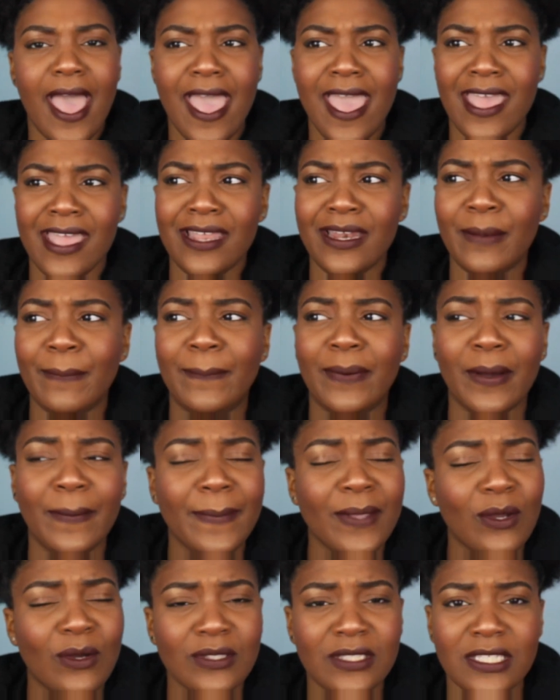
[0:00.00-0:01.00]
And
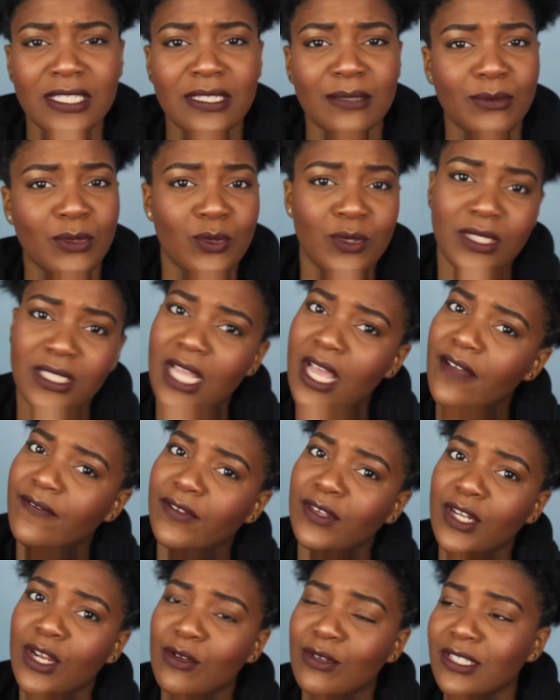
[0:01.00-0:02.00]
put me onto some new
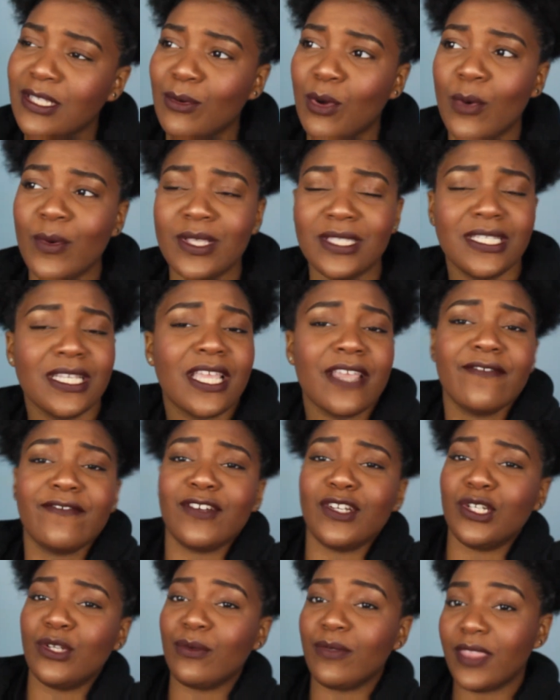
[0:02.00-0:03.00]
stuff, you know, because I'm always looking
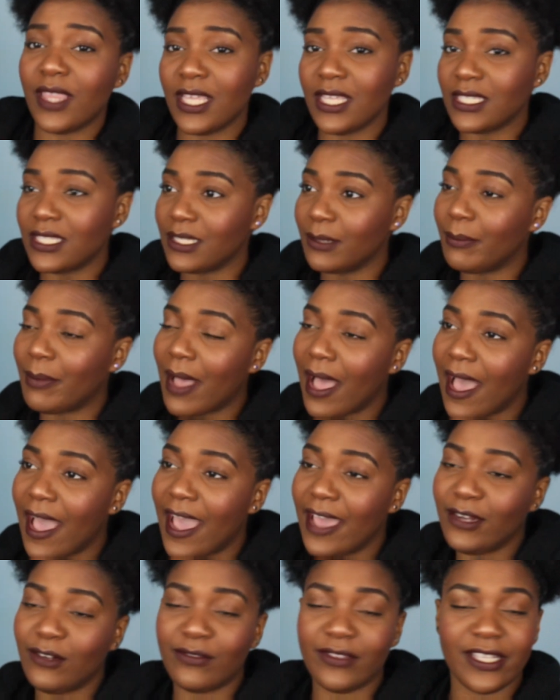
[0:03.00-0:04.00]
for new things to
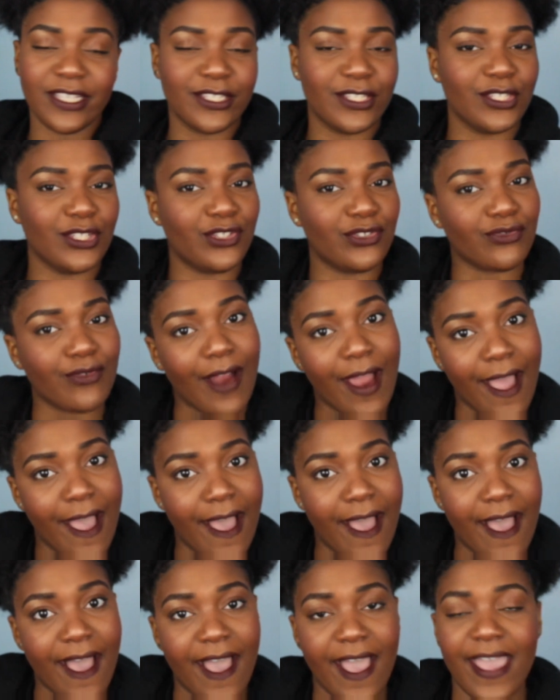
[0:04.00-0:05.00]
buy, new things to
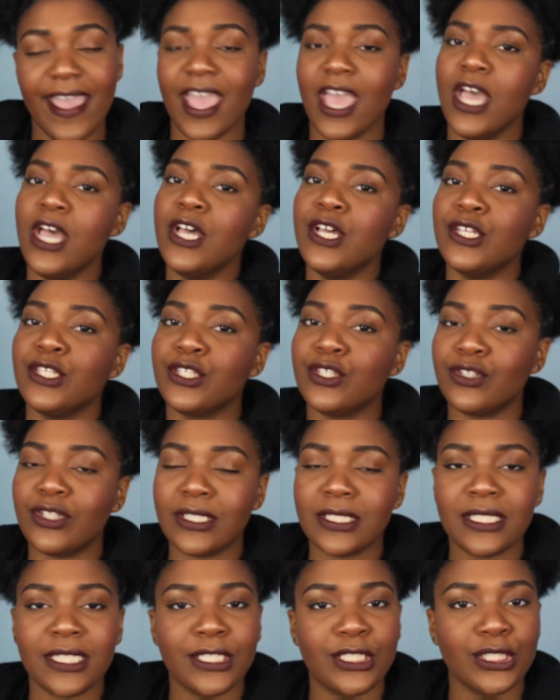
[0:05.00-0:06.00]
try. So
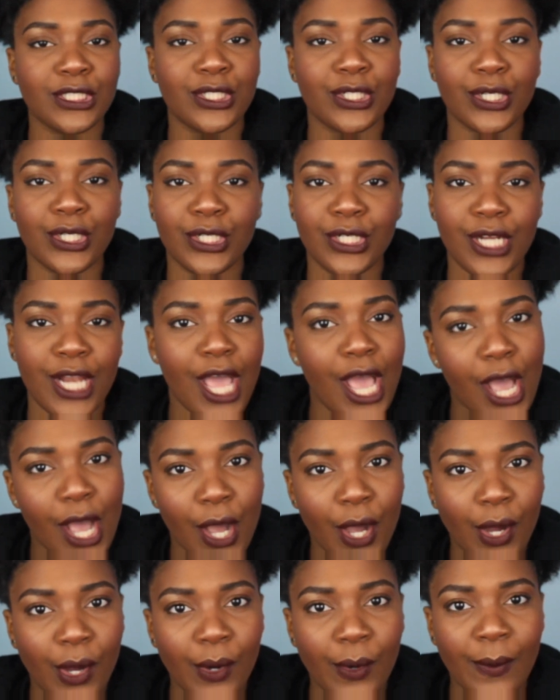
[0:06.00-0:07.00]
just let your girl
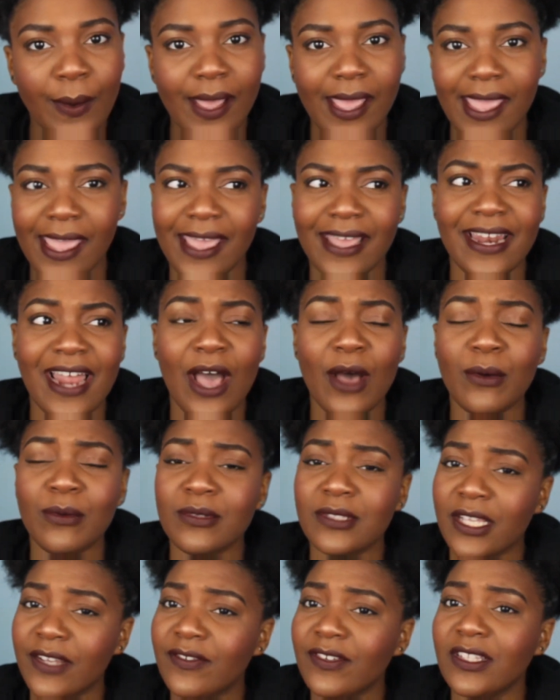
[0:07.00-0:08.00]
know, and I
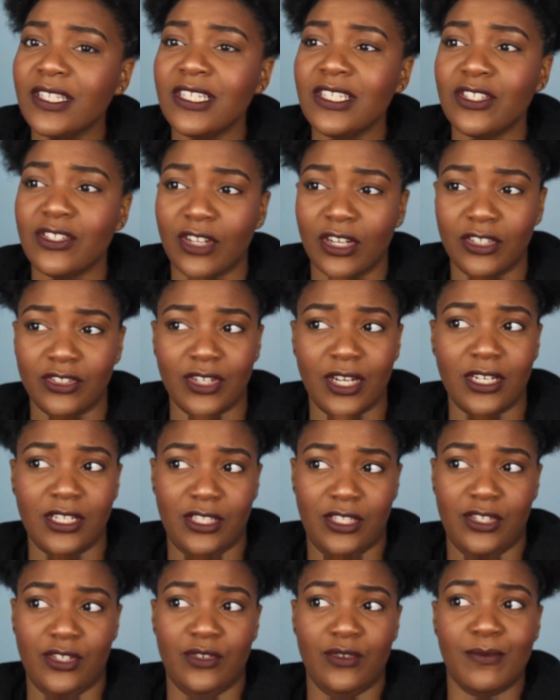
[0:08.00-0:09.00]
will definitely start trying
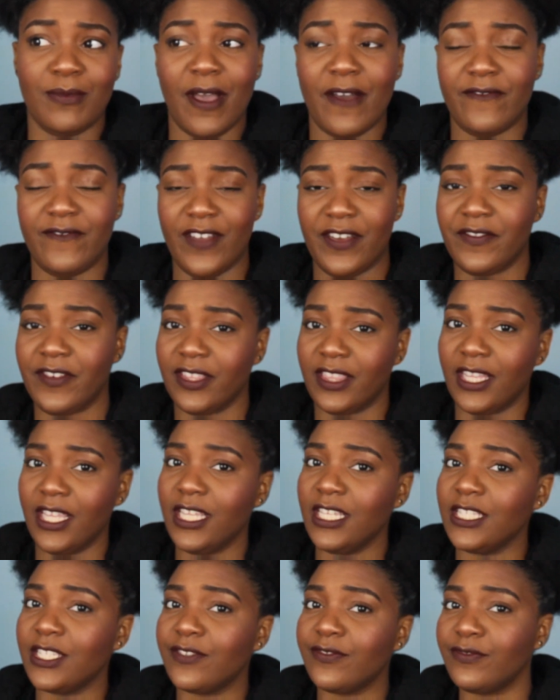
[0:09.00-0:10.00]
to do my favorite
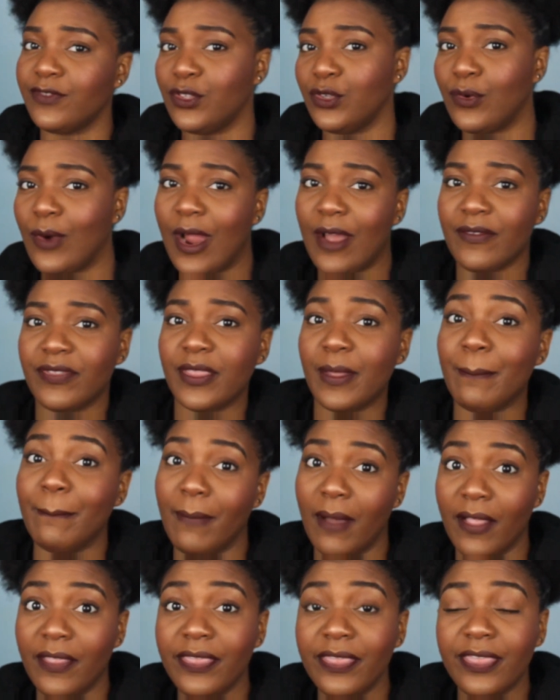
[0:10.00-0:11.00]
things throughout the
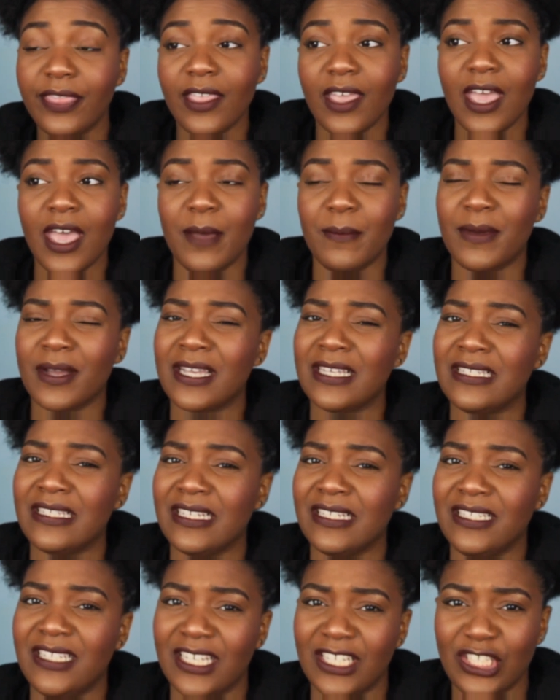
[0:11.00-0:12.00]
month, because
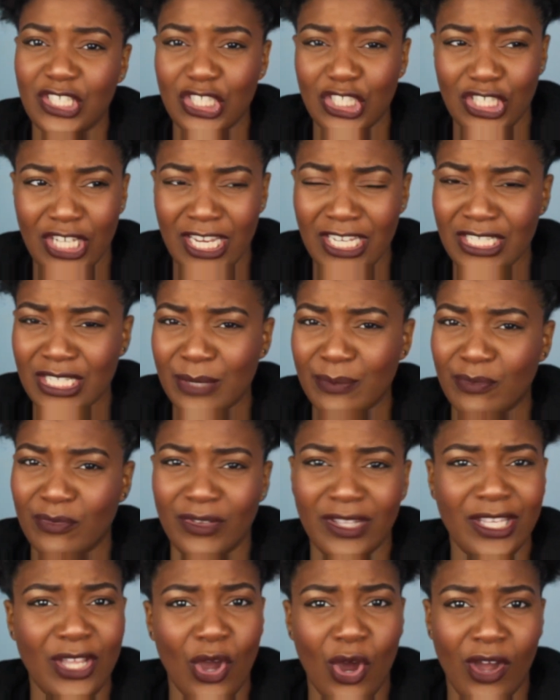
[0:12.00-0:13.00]
it does change up
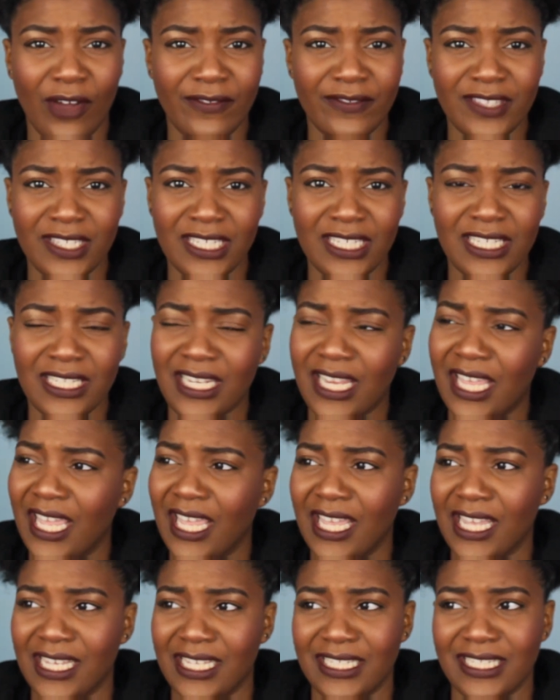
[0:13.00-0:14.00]
really often,
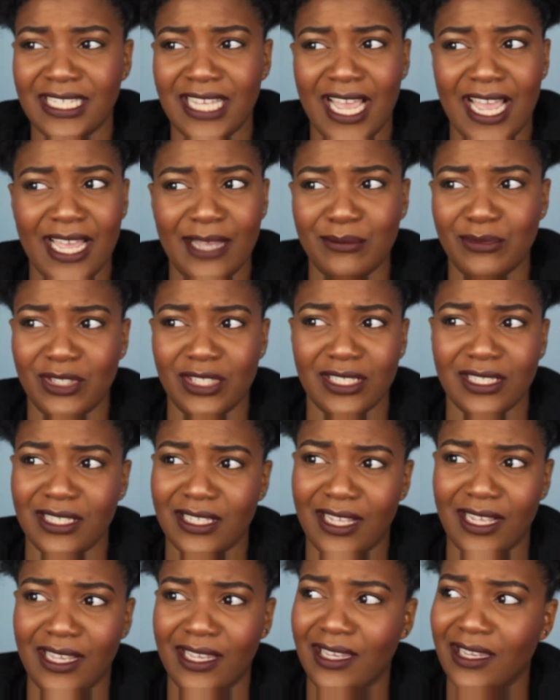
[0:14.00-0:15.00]
and I'm
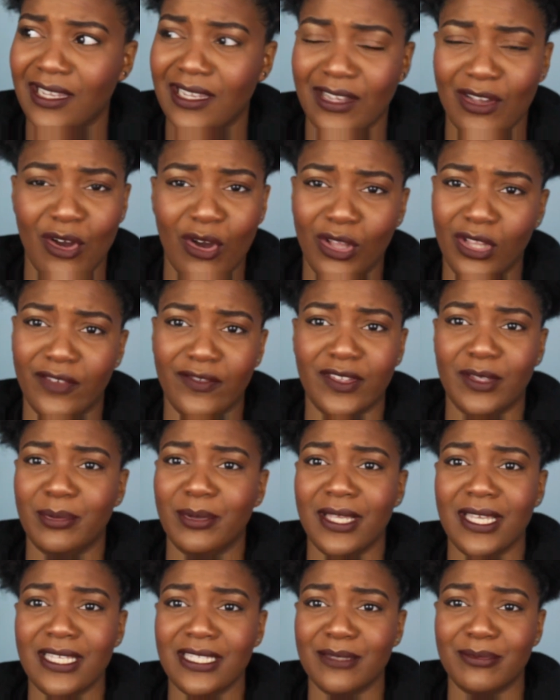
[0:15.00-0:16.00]
just like all over the
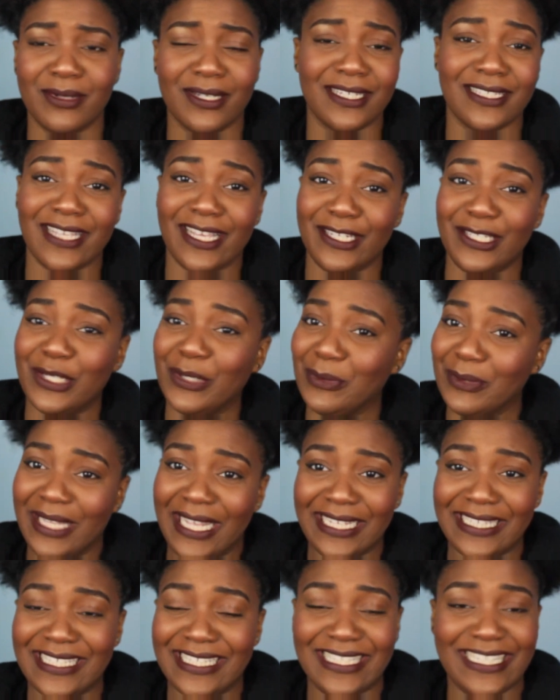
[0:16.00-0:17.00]
place because I don't
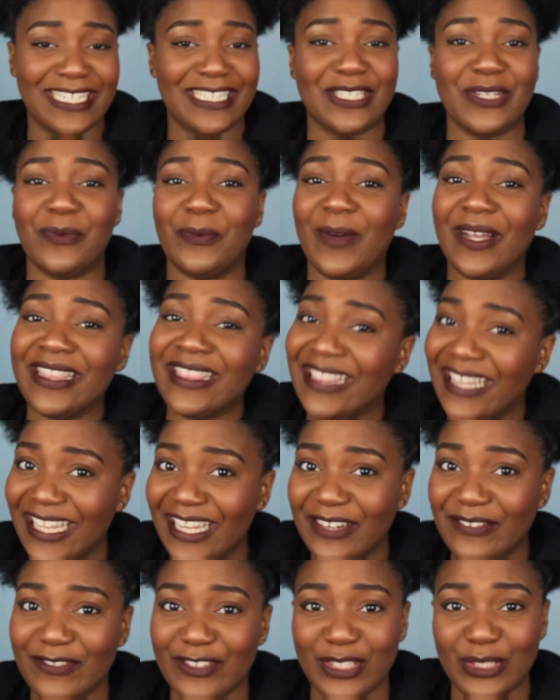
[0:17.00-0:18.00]
like to stick to one
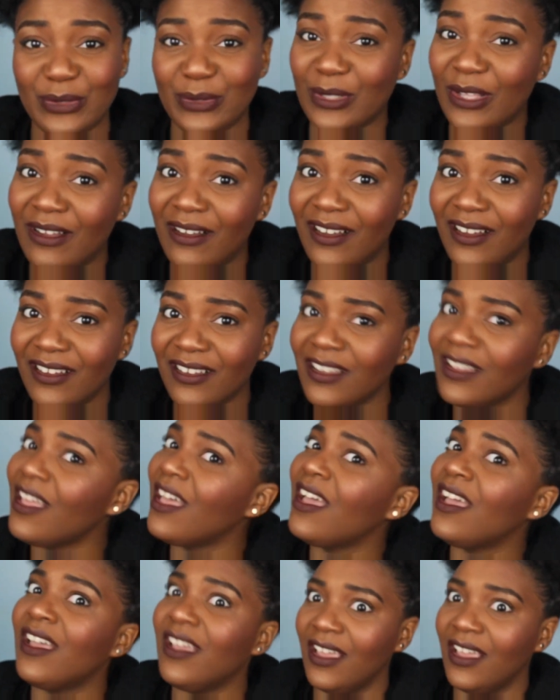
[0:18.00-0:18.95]
thing for too long.